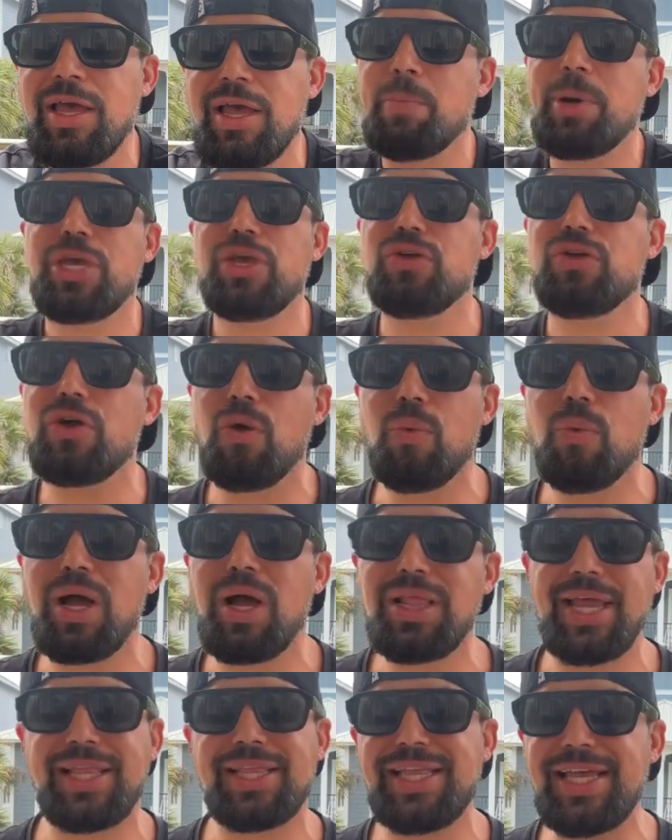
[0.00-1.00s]
But you know what?
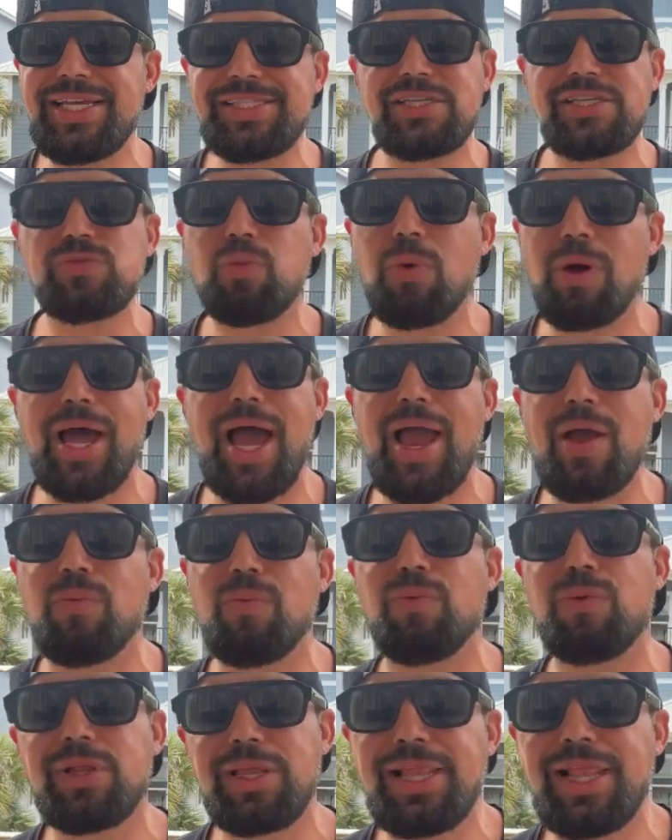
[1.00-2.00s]
Like, this is what I
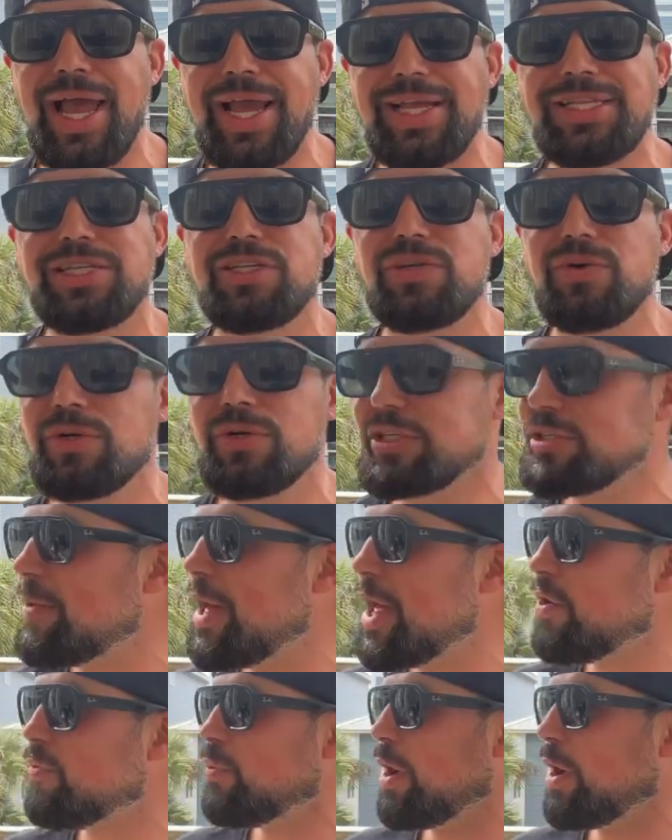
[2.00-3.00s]
really like to do. It doesn't
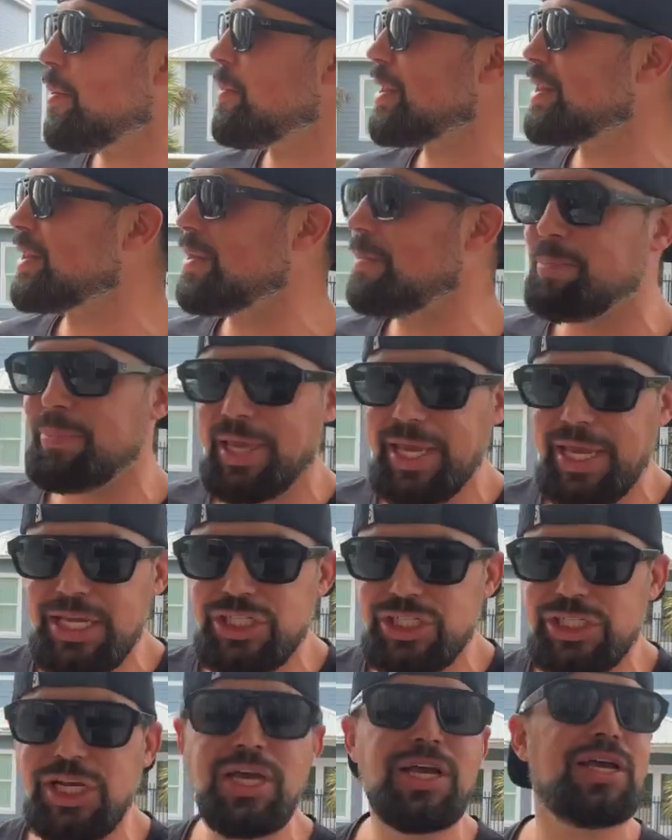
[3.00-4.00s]
matter where I'm at the
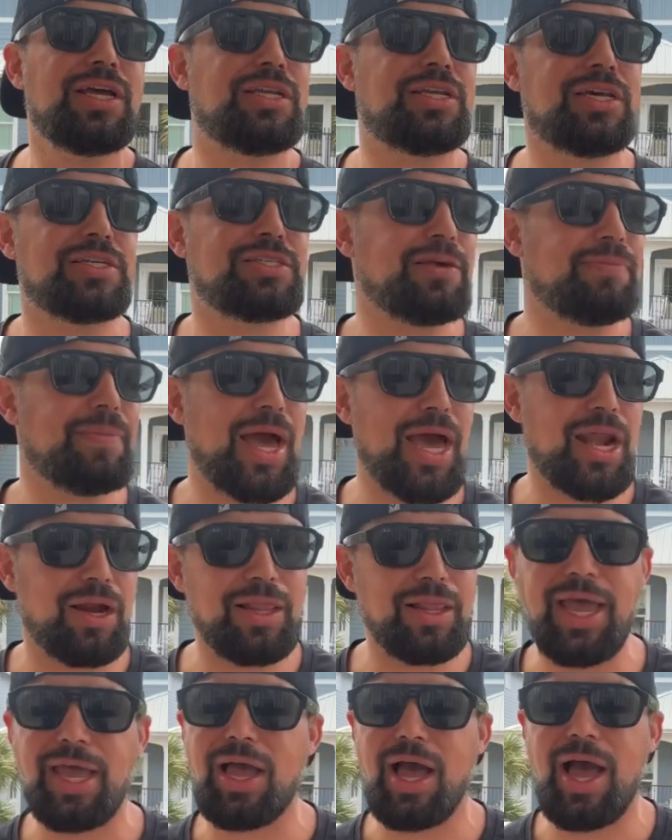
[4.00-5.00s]
beach. Doesn't matter.
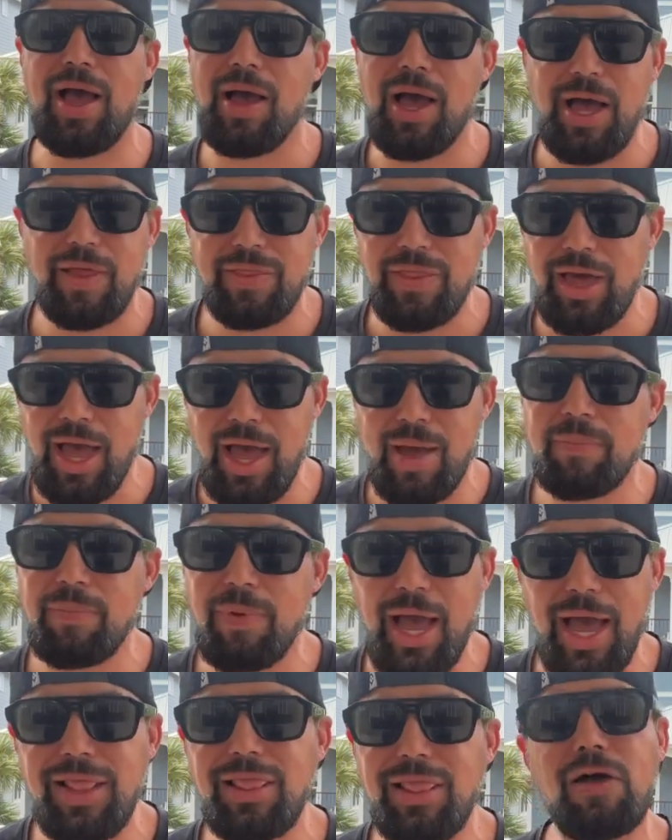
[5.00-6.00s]
Like, I
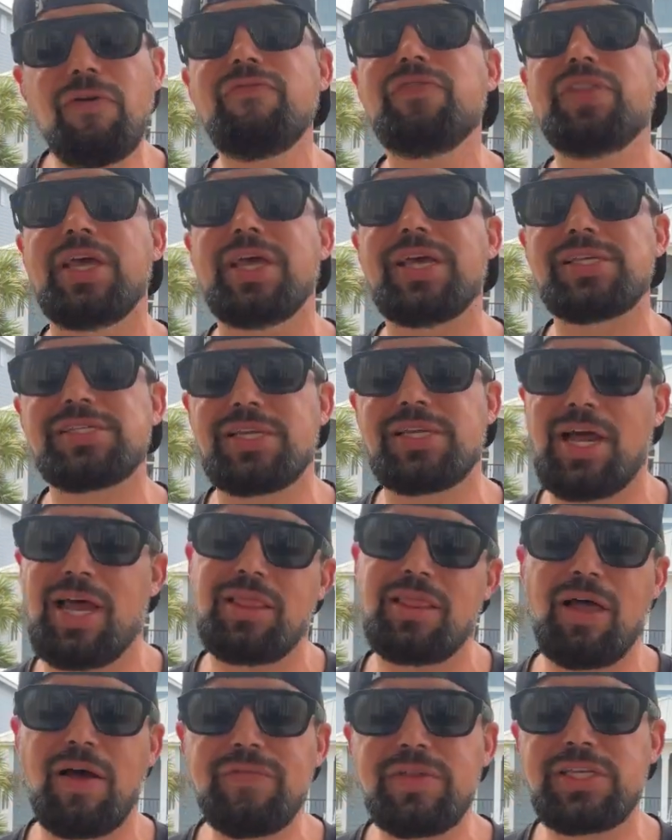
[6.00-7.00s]
love this. And I
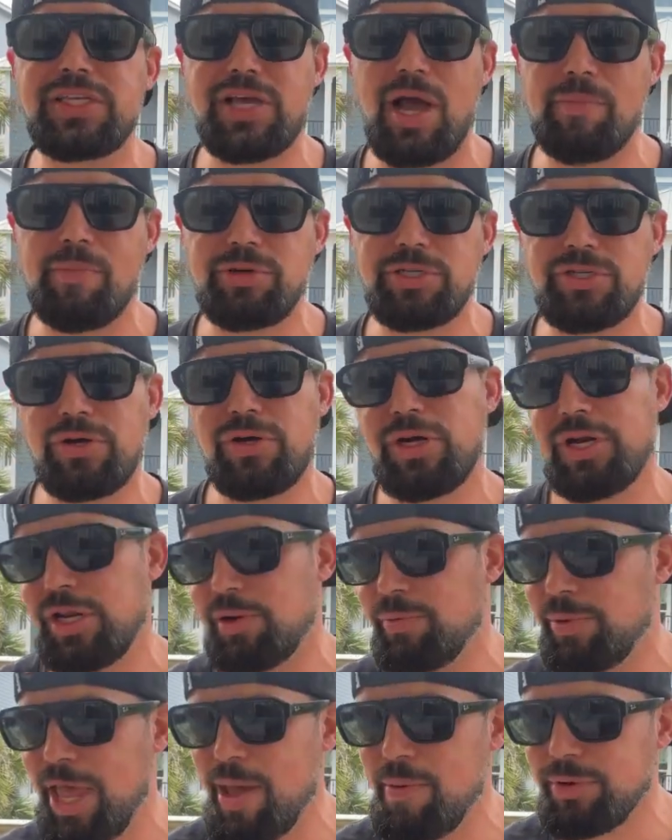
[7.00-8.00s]
love this opportunity to
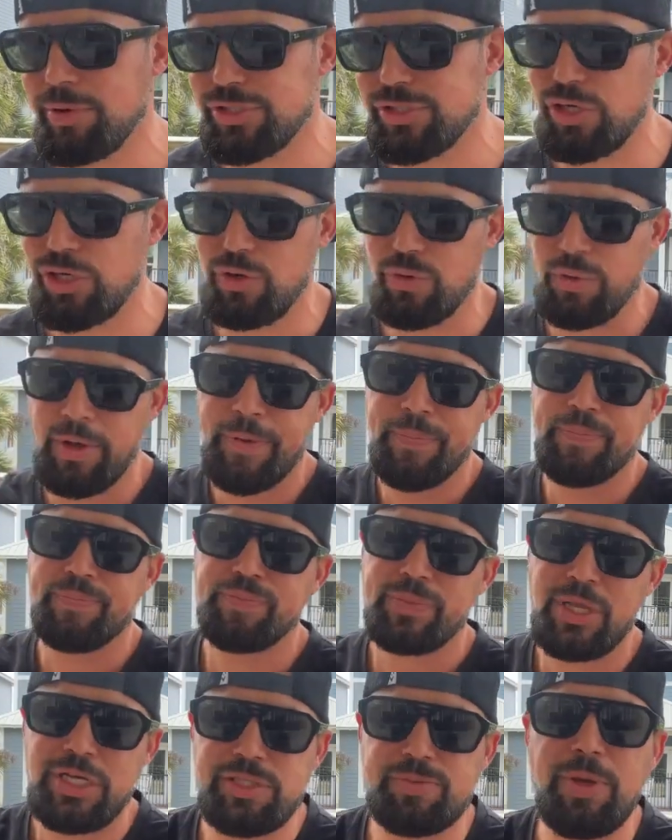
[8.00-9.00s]
be able to
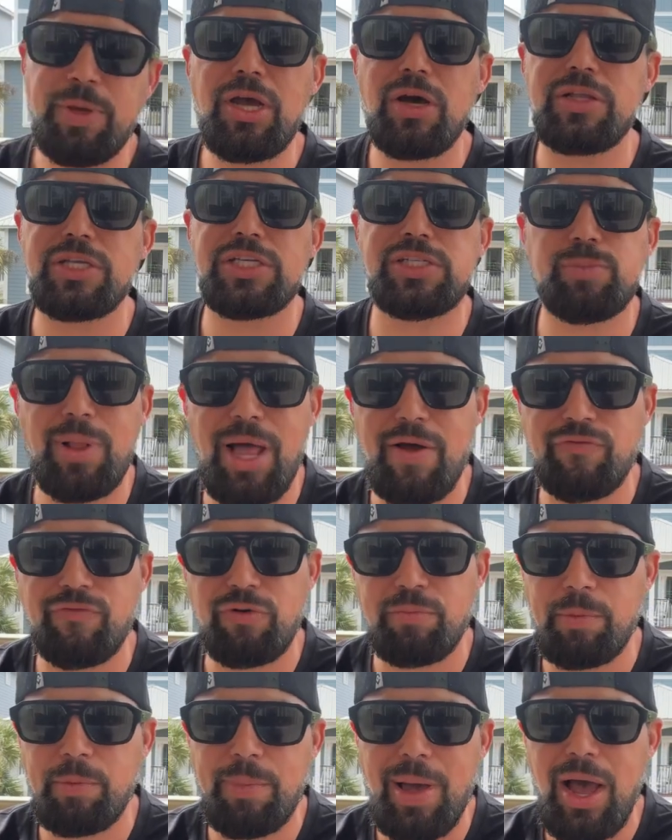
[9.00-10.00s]
speak on this
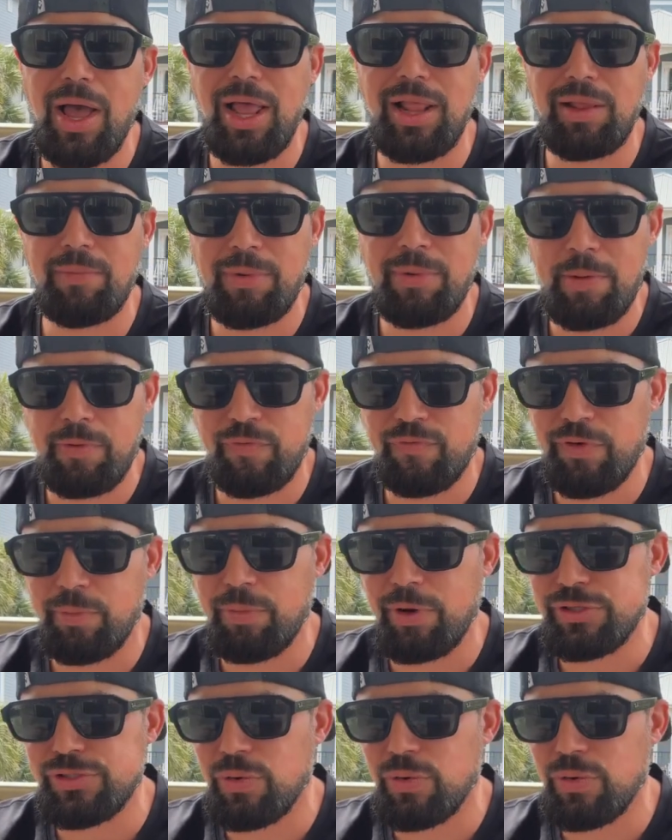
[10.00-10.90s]
platform about Alabama football.